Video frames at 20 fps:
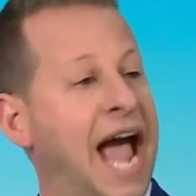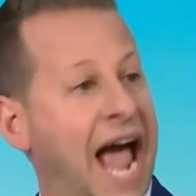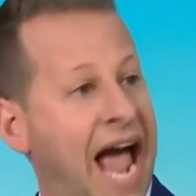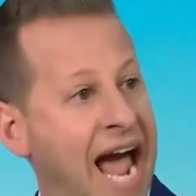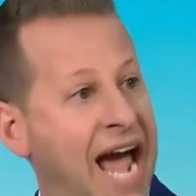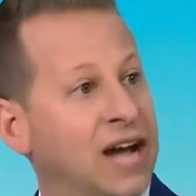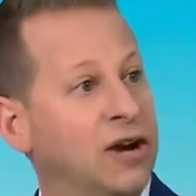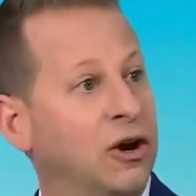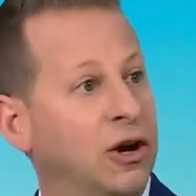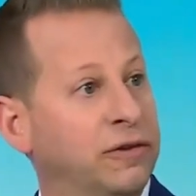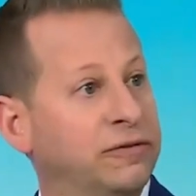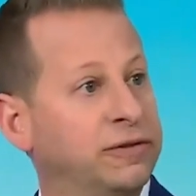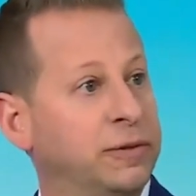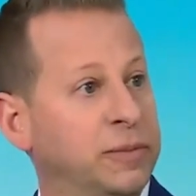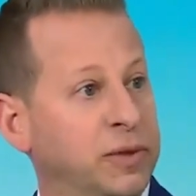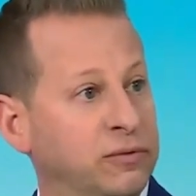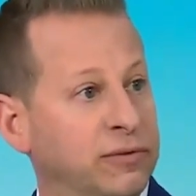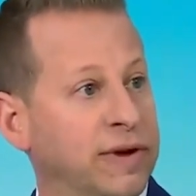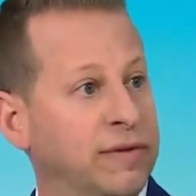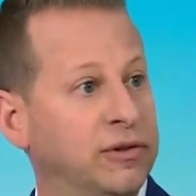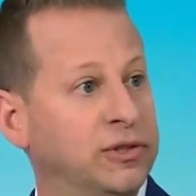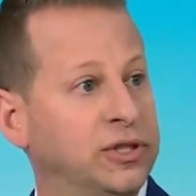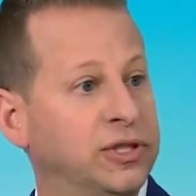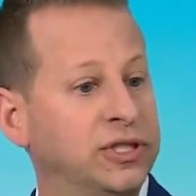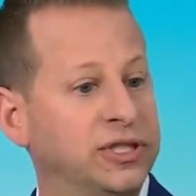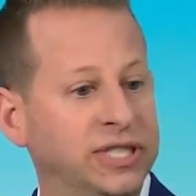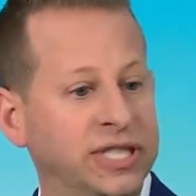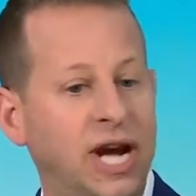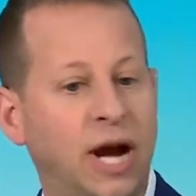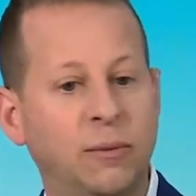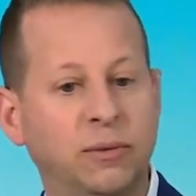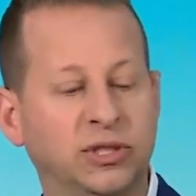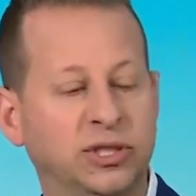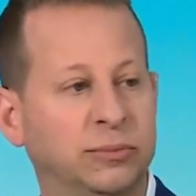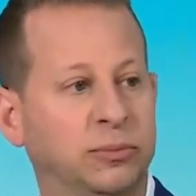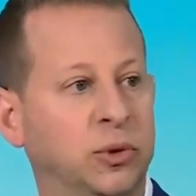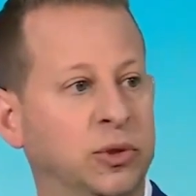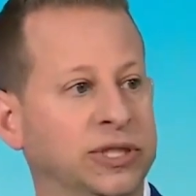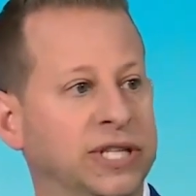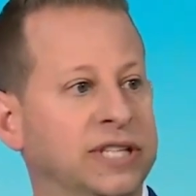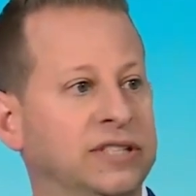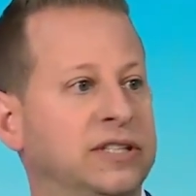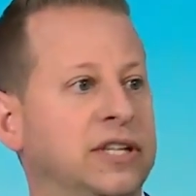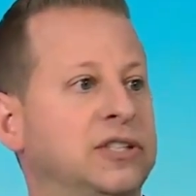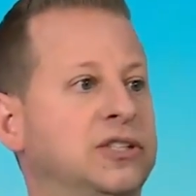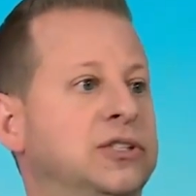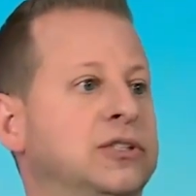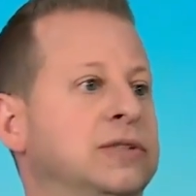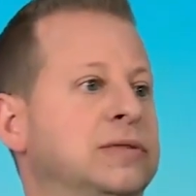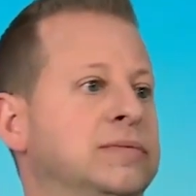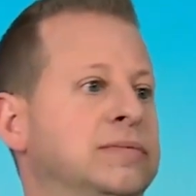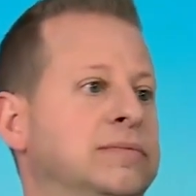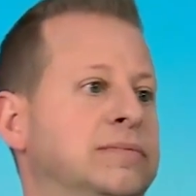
and on from the river to the sea, I would support that censure.